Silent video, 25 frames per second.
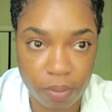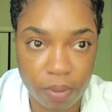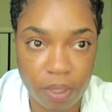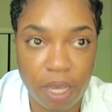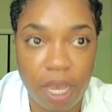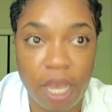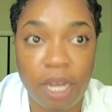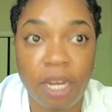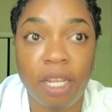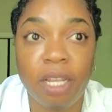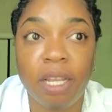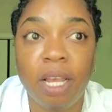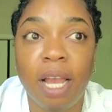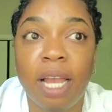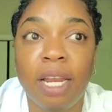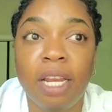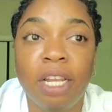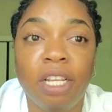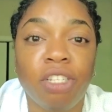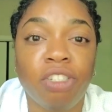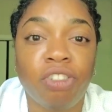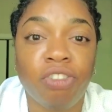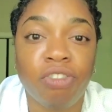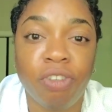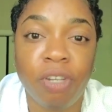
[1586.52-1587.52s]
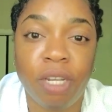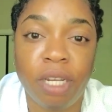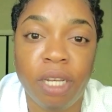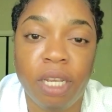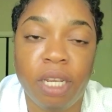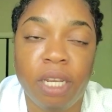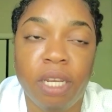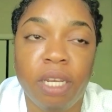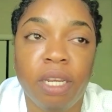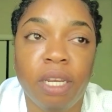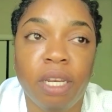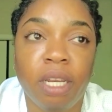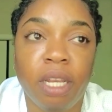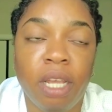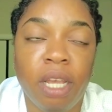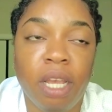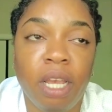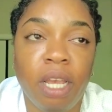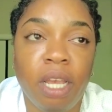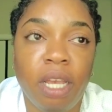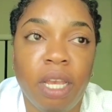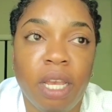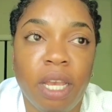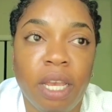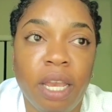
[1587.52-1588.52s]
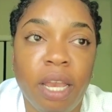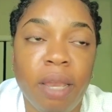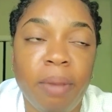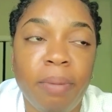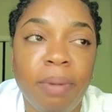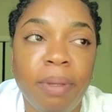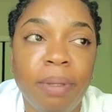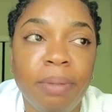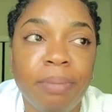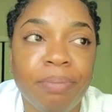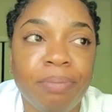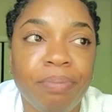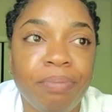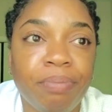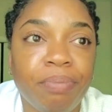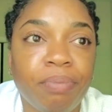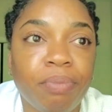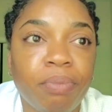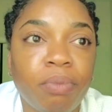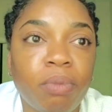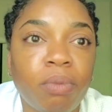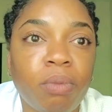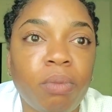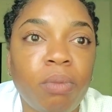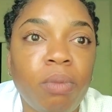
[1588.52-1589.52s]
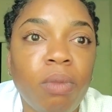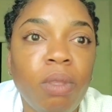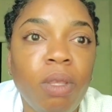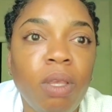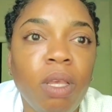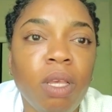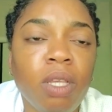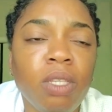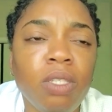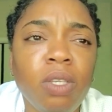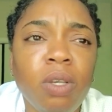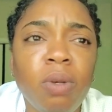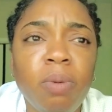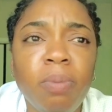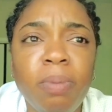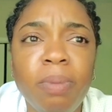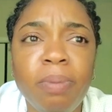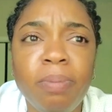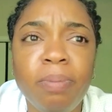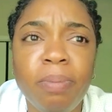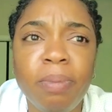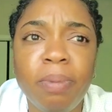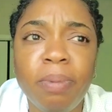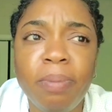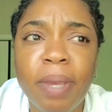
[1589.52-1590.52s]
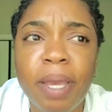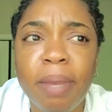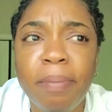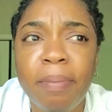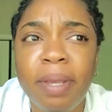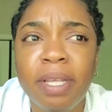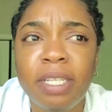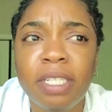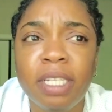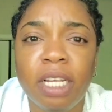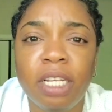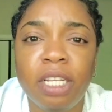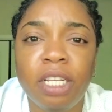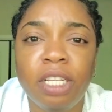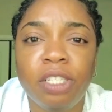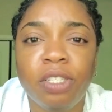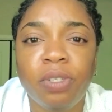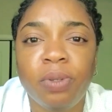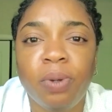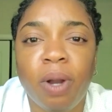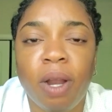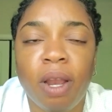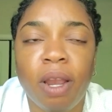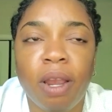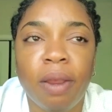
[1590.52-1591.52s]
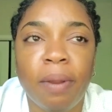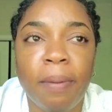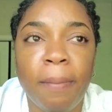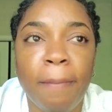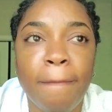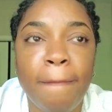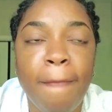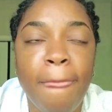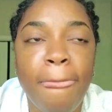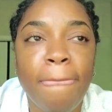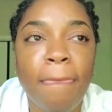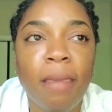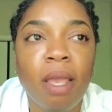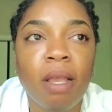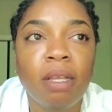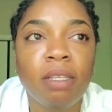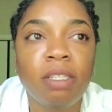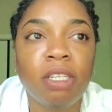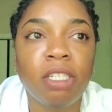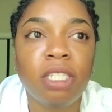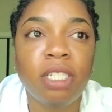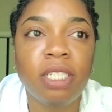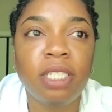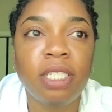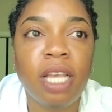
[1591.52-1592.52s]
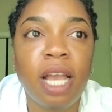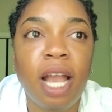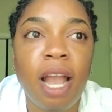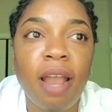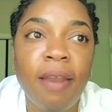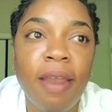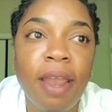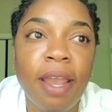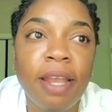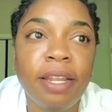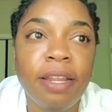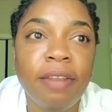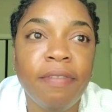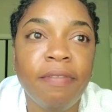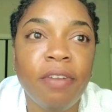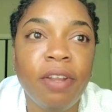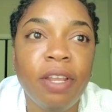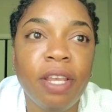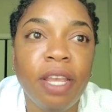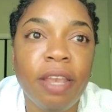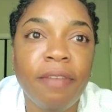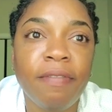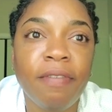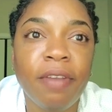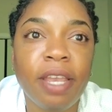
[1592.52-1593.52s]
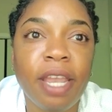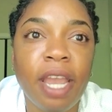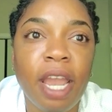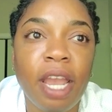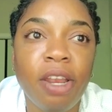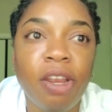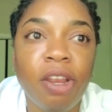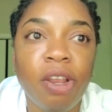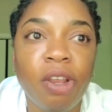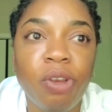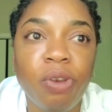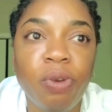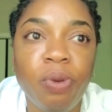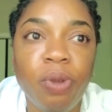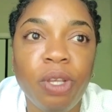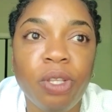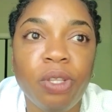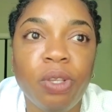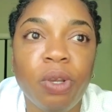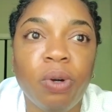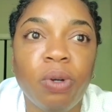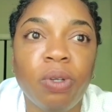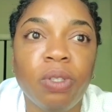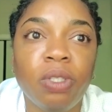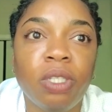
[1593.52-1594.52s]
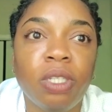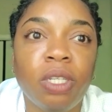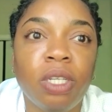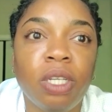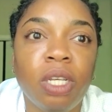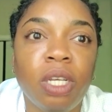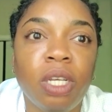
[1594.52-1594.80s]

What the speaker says: and it draining. You get me? So make mention it to her. So she said, all right, if you can do it out